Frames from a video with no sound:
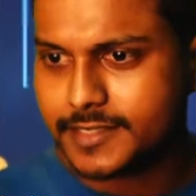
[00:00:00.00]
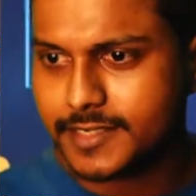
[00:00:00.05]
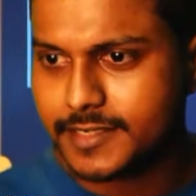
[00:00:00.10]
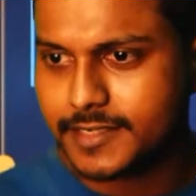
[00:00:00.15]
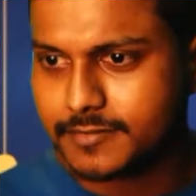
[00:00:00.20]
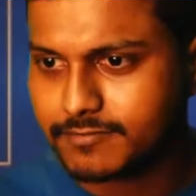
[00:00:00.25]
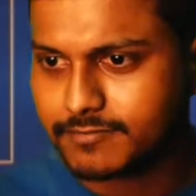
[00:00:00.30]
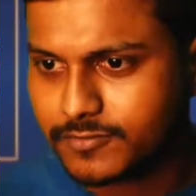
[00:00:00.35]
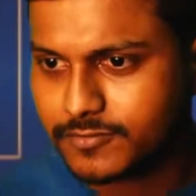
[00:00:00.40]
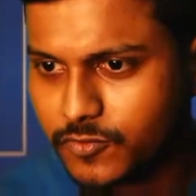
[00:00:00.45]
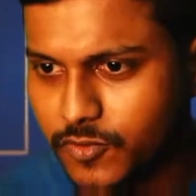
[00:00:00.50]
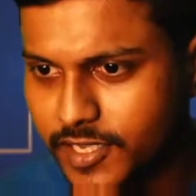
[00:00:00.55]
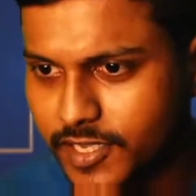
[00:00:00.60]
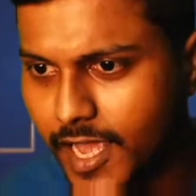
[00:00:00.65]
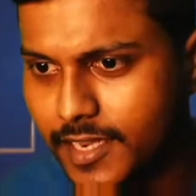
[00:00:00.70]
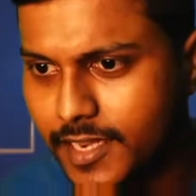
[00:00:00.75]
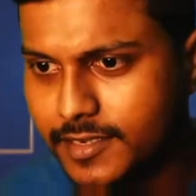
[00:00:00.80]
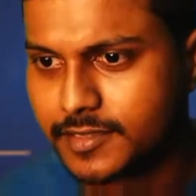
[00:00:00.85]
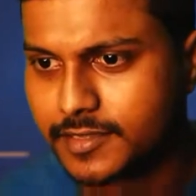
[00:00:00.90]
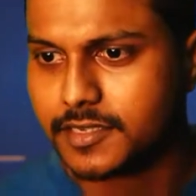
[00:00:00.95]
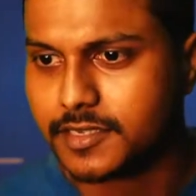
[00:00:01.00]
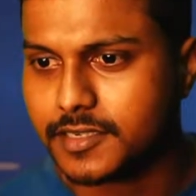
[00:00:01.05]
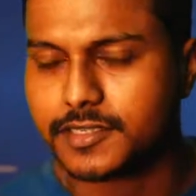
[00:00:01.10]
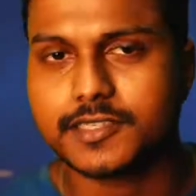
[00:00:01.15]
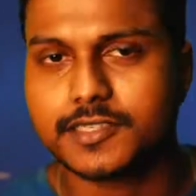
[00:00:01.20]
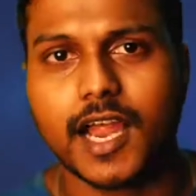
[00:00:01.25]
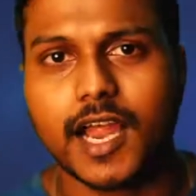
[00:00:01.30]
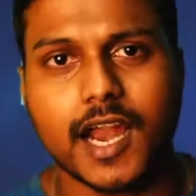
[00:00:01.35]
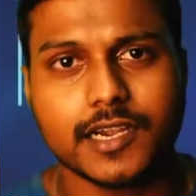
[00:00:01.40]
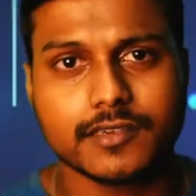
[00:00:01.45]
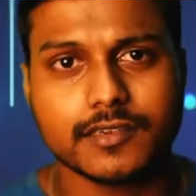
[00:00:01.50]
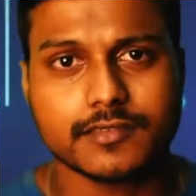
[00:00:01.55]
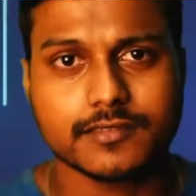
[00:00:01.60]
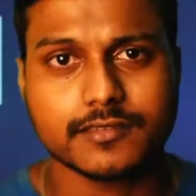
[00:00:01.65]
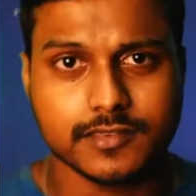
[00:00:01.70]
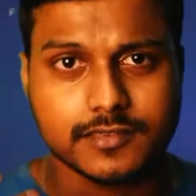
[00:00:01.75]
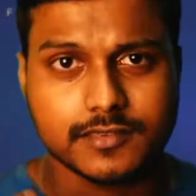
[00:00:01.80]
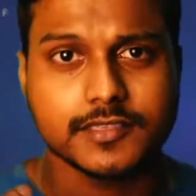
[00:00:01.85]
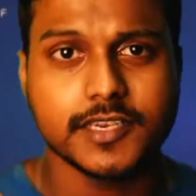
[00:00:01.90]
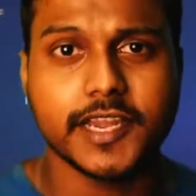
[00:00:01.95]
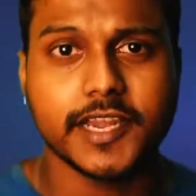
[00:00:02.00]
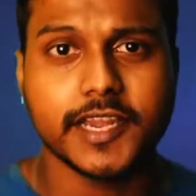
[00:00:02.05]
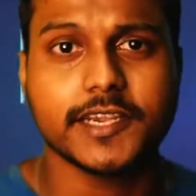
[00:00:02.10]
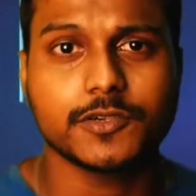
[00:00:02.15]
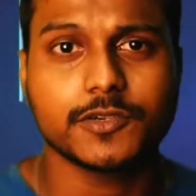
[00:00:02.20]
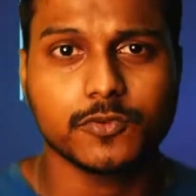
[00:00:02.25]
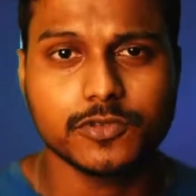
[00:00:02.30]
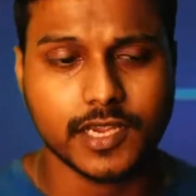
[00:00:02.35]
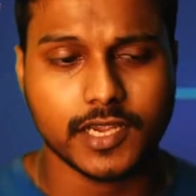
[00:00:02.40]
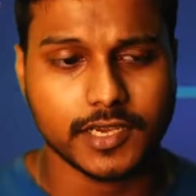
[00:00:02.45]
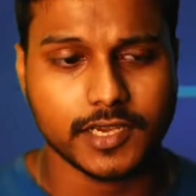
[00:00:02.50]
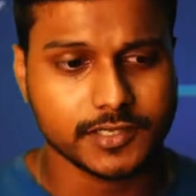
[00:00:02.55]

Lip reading: we can start this day two session.